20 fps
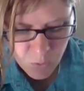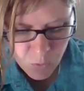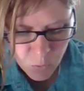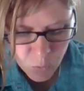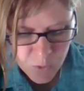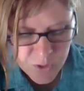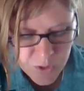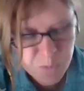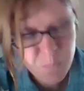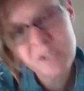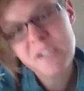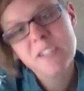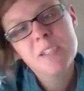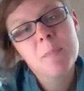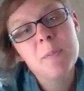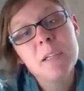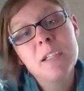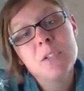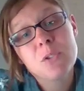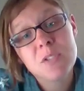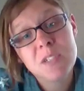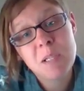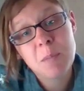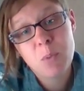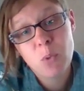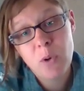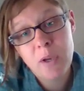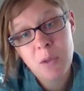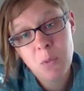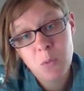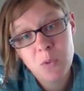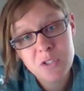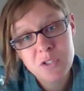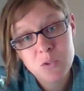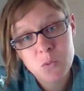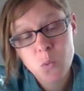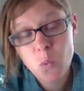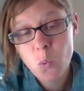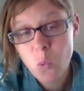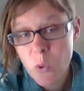Which brings up an interesting point, which
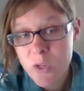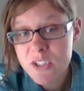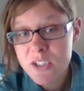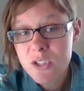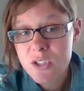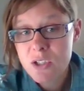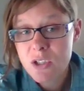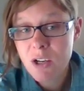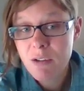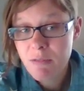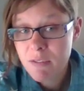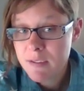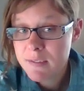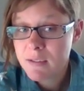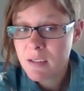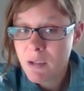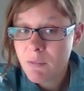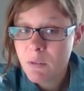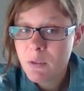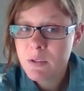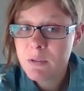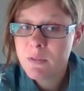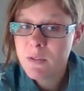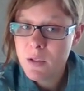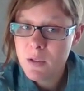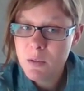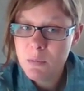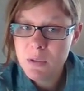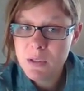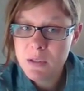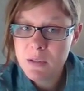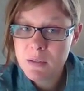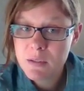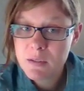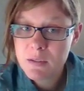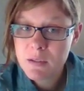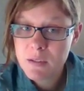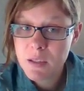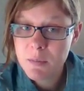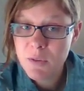is which of these levels of human
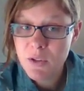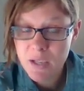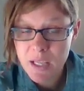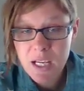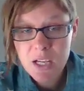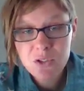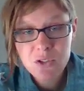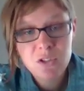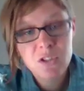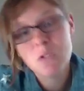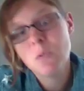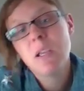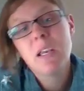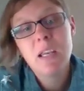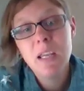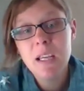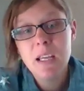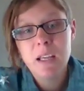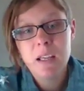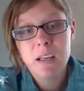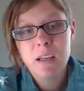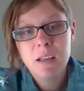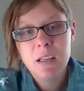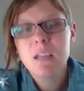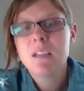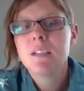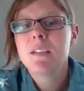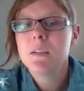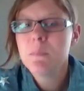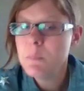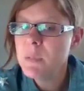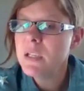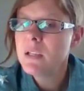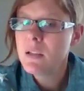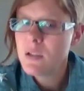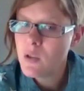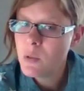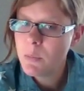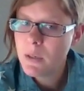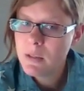communication do we need to be
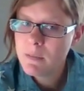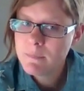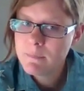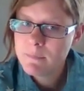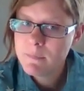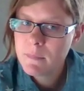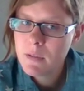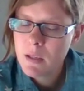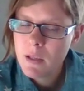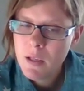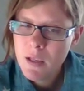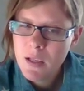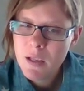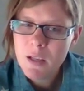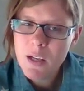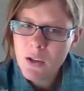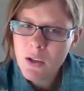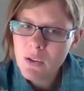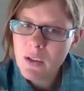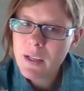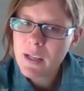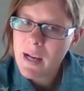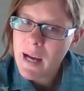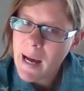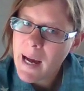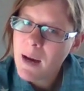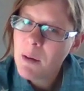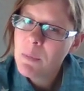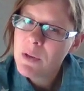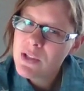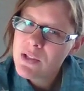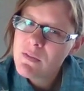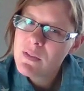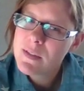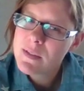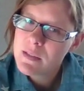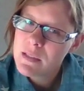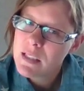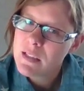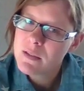human? You know, like how much of
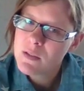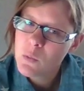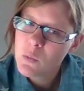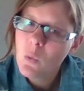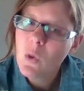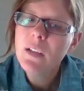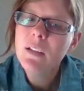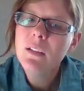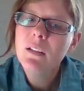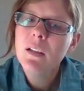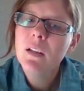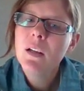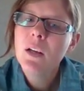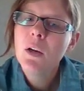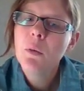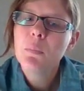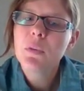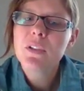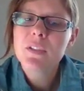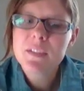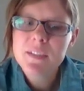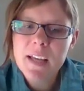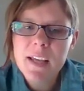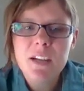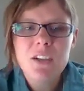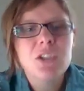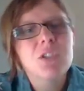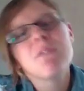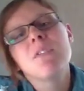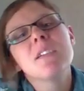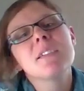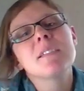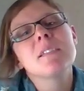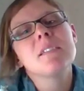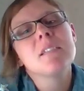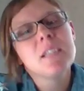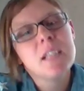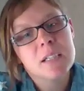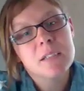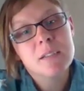this list, what percentage of this
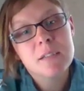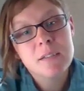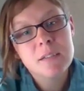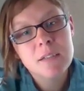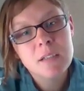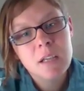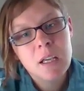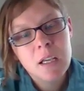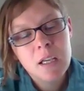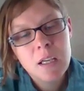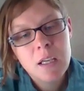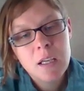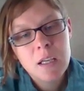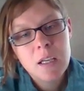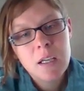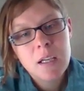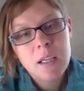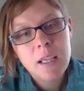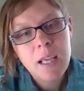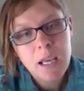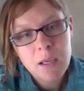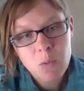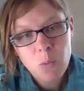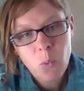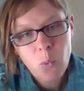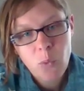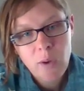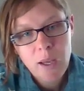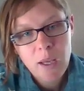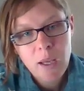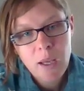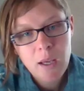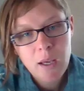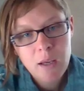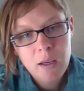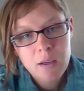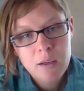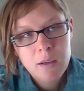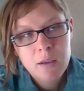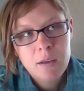list can
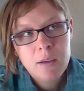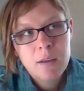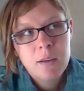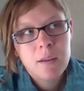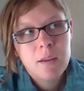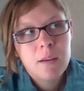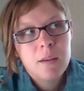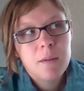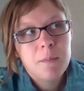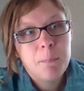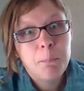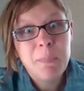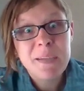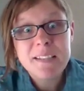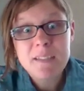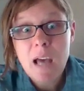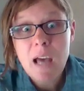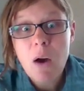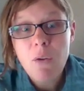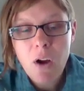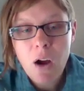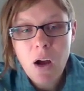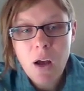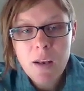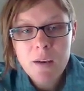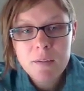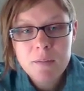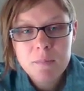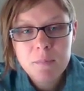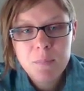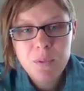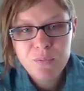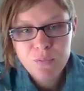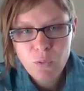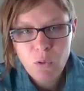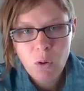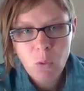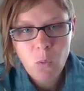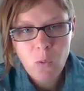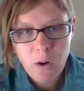we miss out on
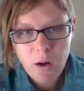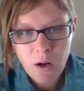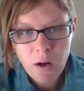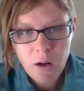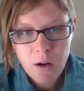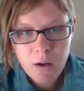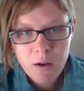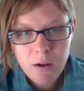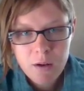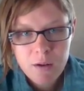before we're